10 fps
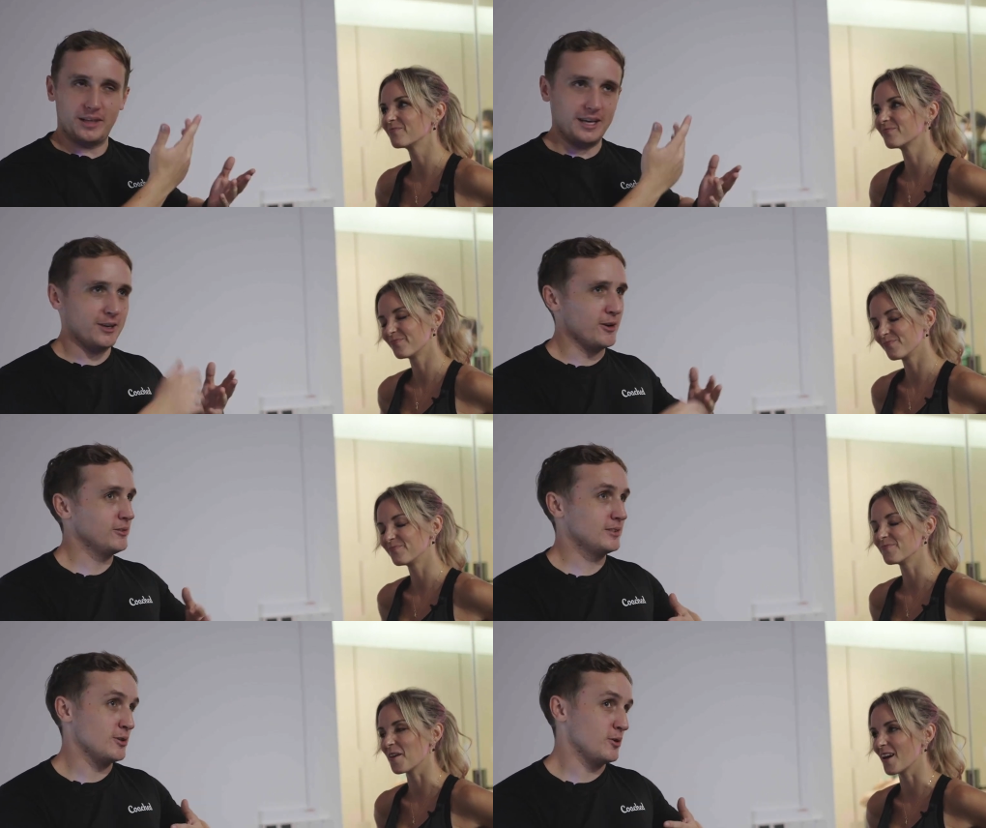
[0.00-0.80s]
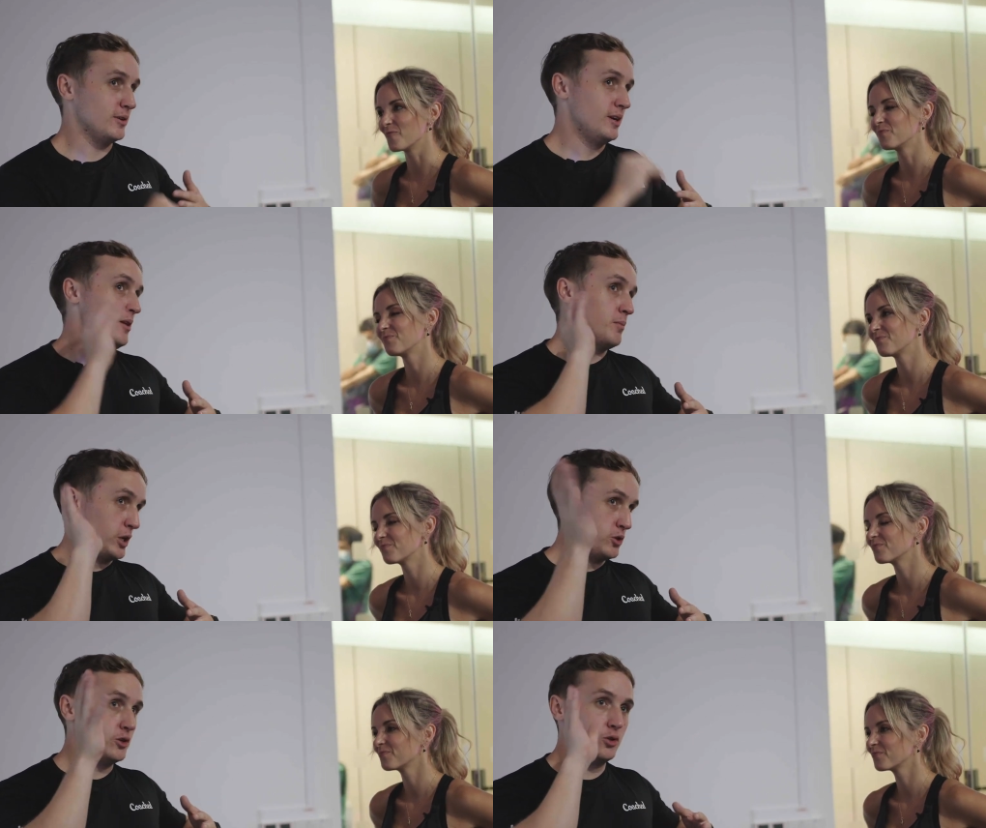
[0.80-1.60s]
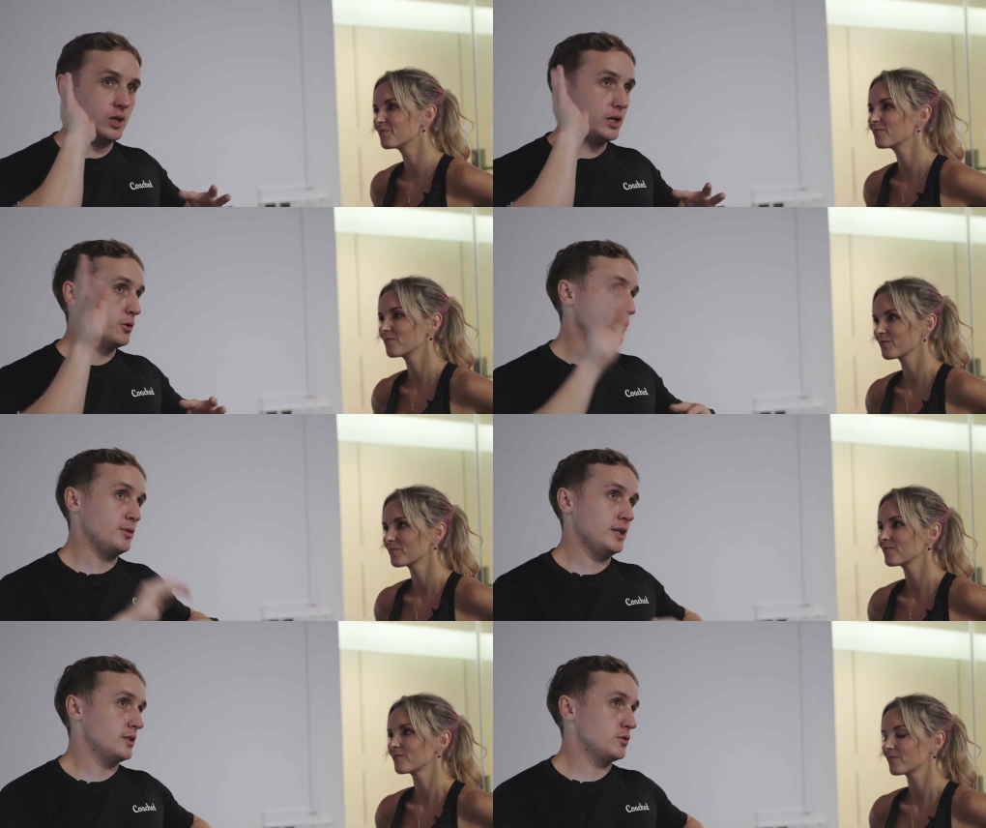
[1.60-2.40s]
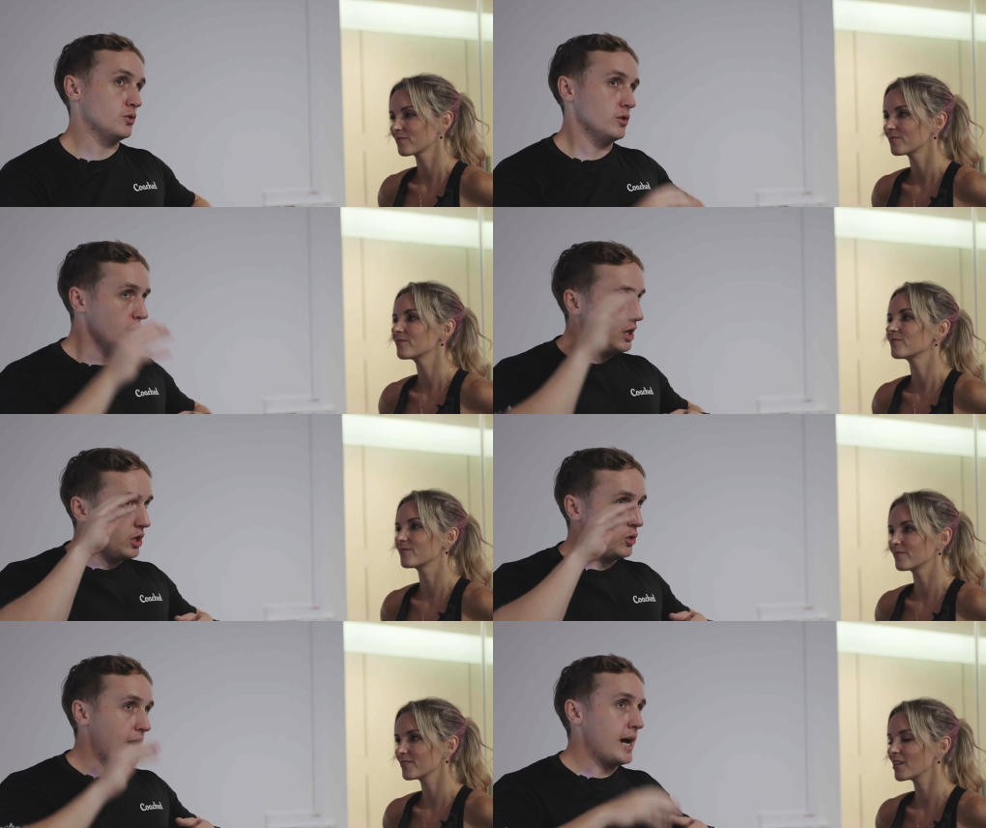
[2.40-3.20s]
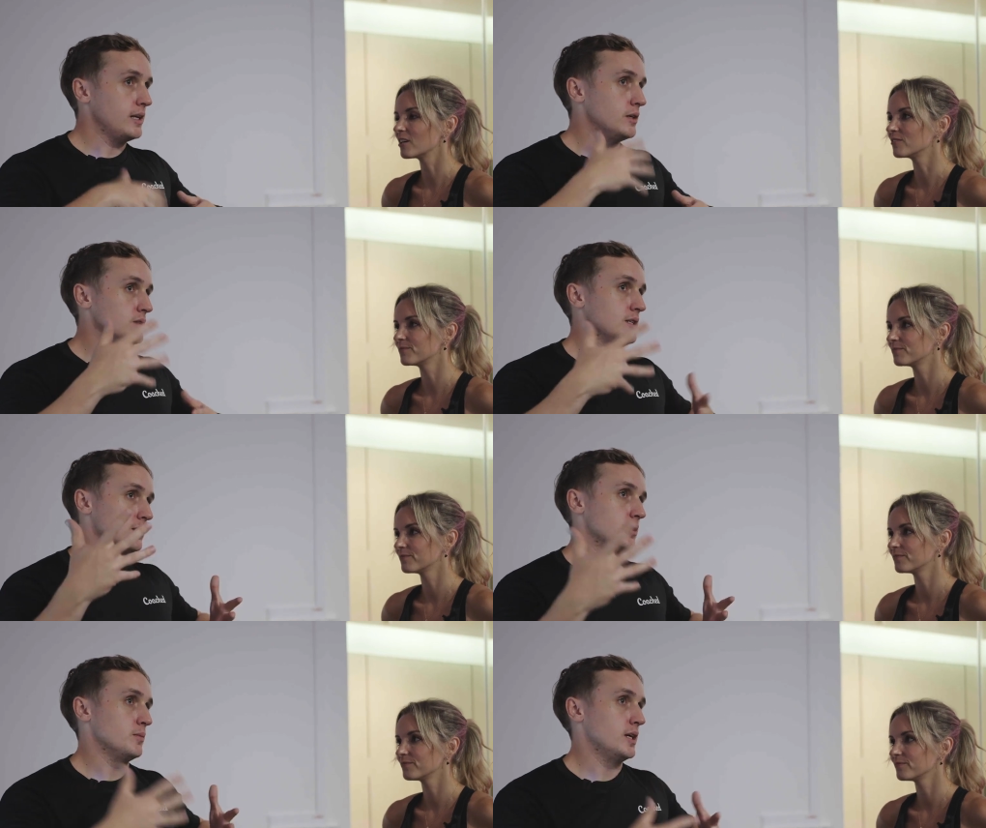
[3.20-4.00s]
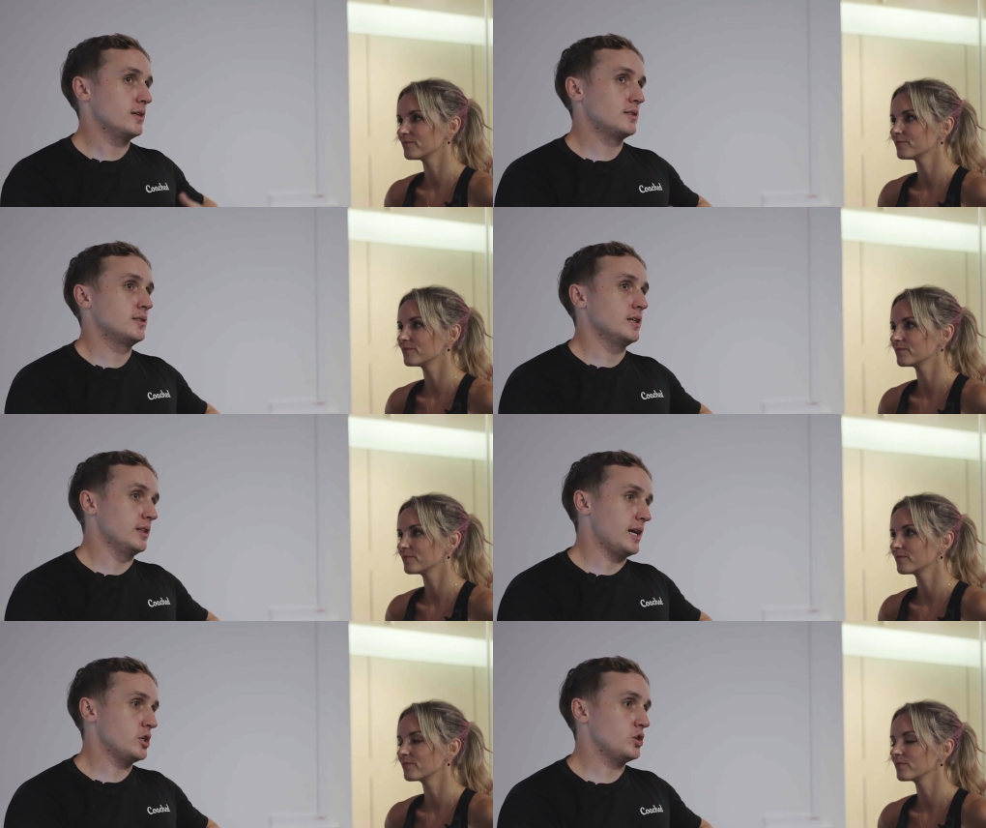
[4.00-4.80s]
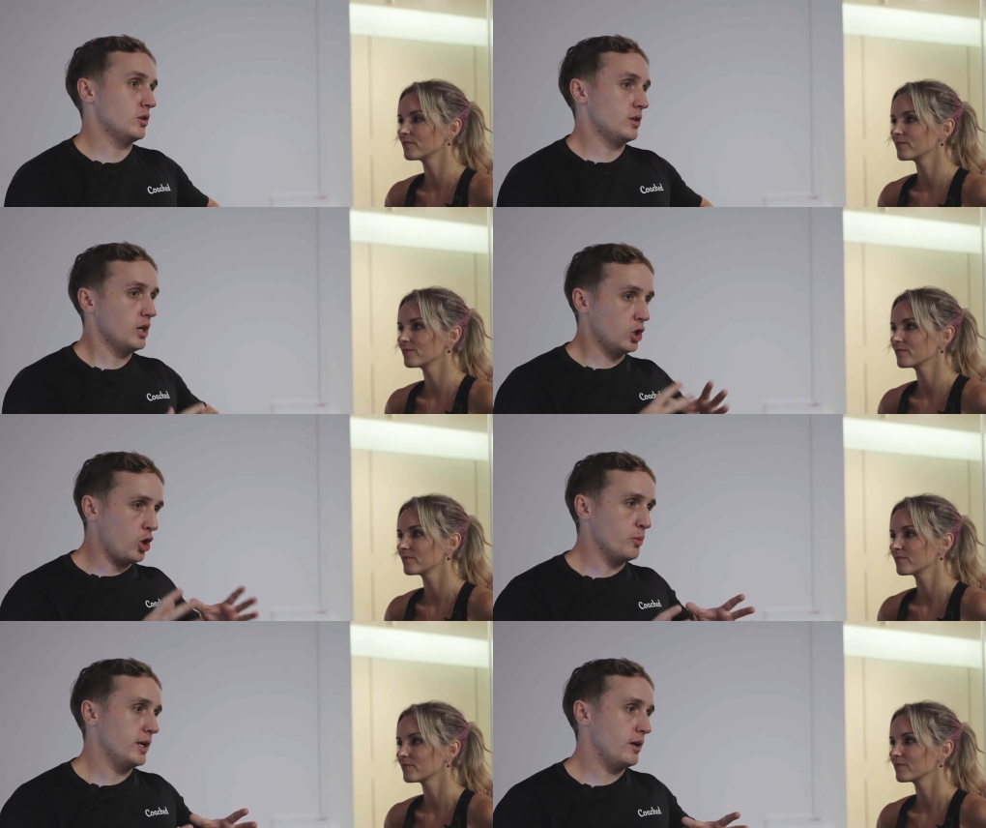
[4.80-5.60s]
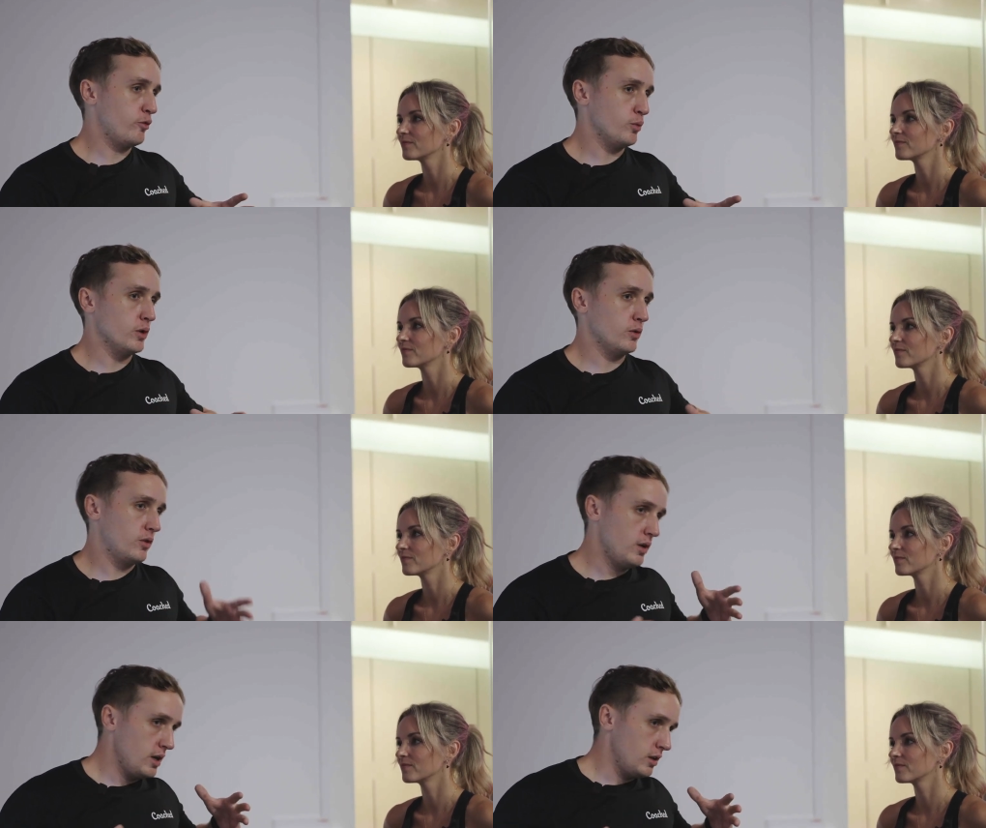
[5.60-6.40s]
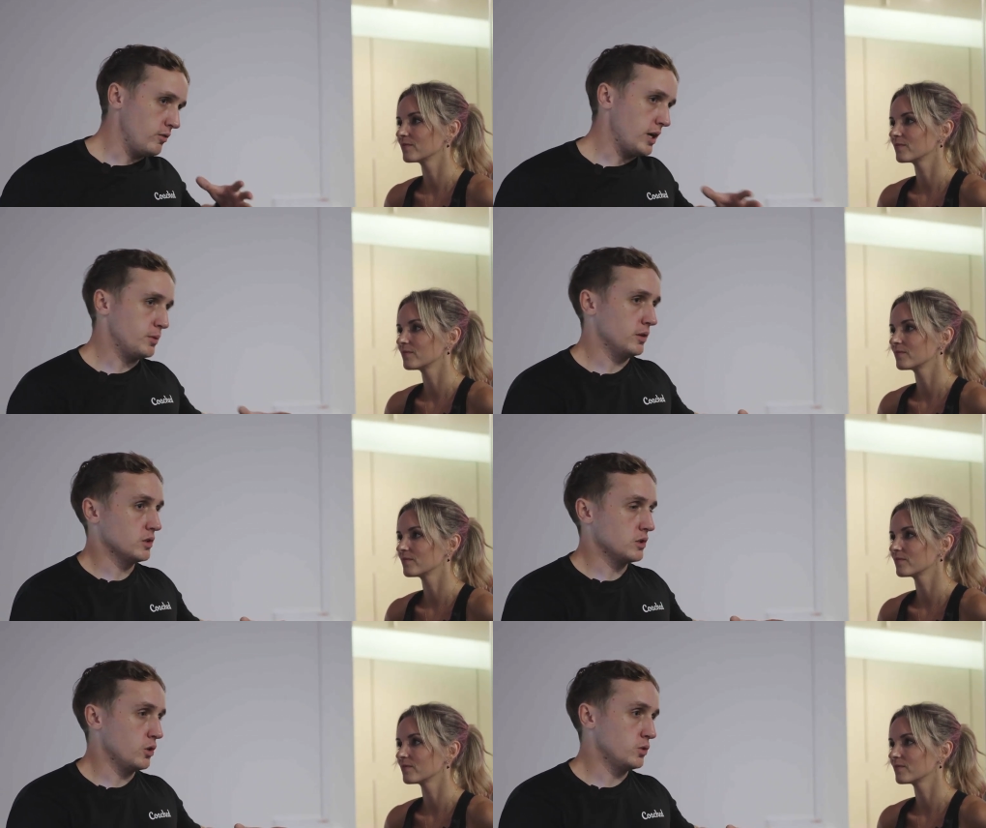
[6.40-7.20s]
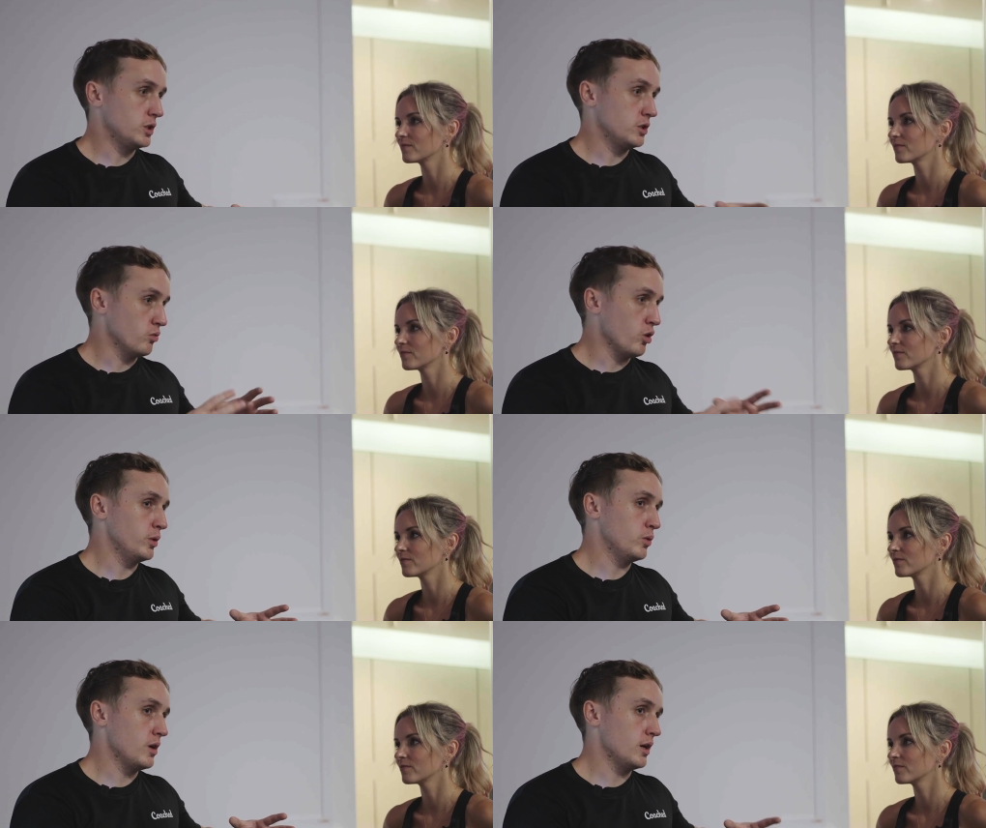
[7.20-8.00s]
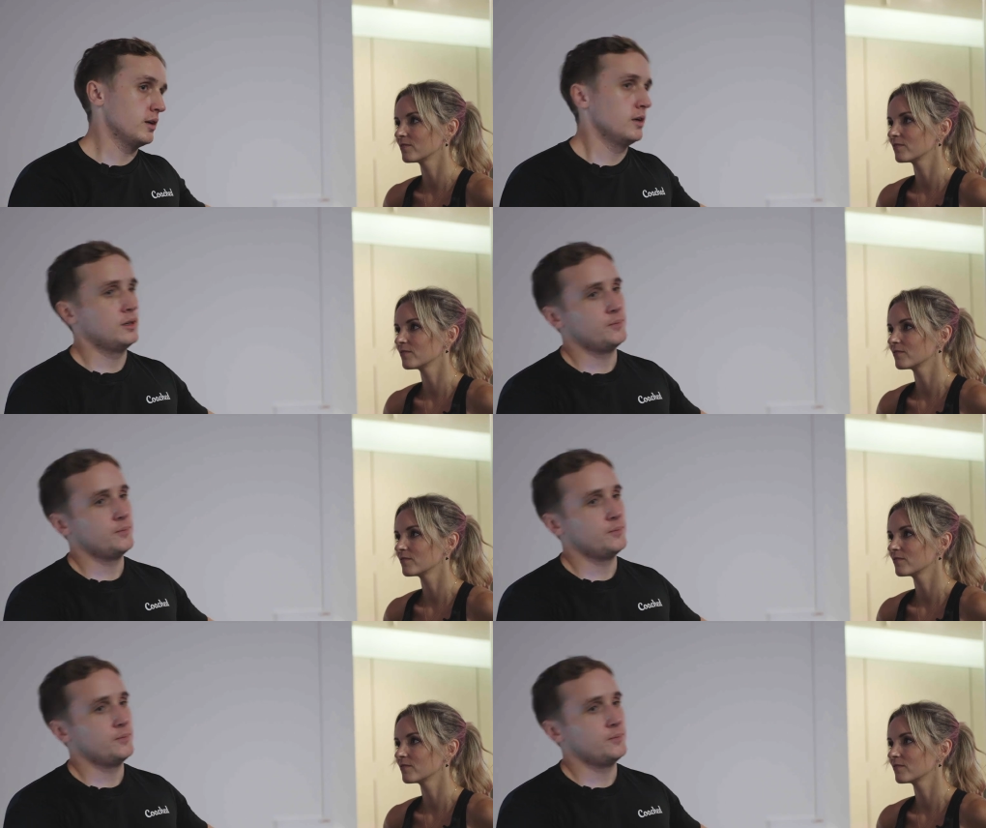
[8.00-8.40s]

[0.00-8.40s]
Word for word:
Speaker 1: Oh, there you go. So yeah. make sure you do your hill repeats or you add hills into the mix, and that should accommodate for both developing the slow twitch and aerobic work,